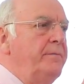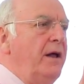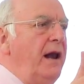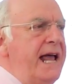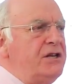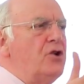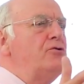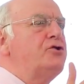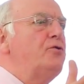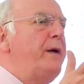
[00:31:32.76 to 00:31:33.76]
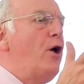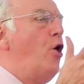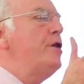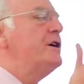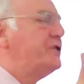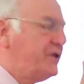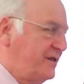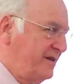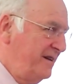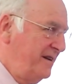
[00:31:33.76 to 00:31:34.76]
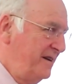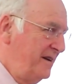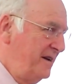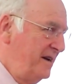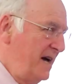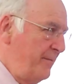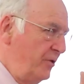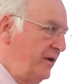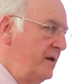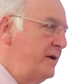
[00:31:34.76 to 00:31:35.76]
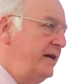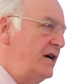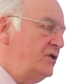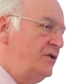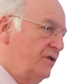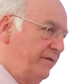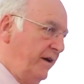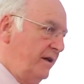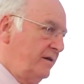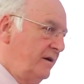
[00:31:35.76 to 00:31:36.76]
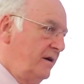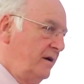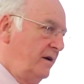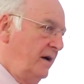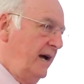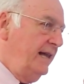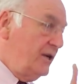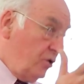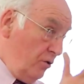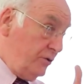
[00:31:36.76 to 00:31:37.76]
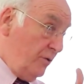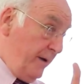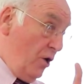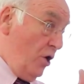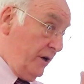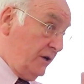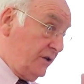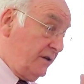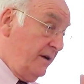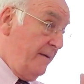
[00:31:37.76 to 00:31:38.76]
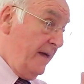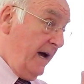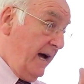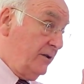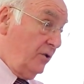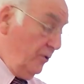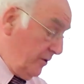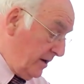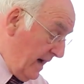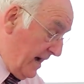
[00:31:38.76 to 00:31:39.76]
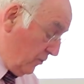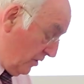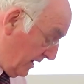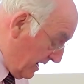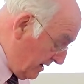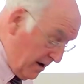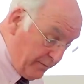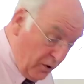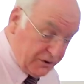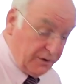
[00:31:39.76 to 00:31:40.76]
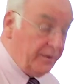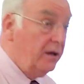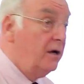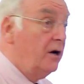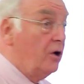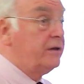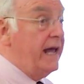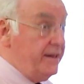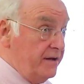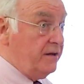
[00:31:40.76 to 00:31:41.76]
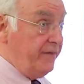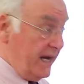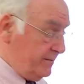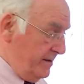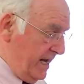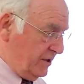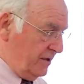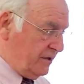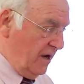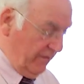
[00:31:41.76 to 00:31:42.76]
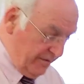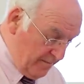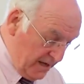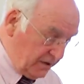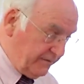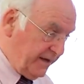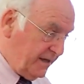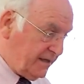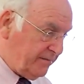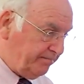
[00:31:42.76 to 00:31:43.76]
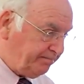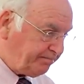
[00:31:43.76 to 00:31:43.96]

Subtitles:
But let's also be honest about the limitations of it. And let's also be honest to look at what are possible alternative explanations for much of this.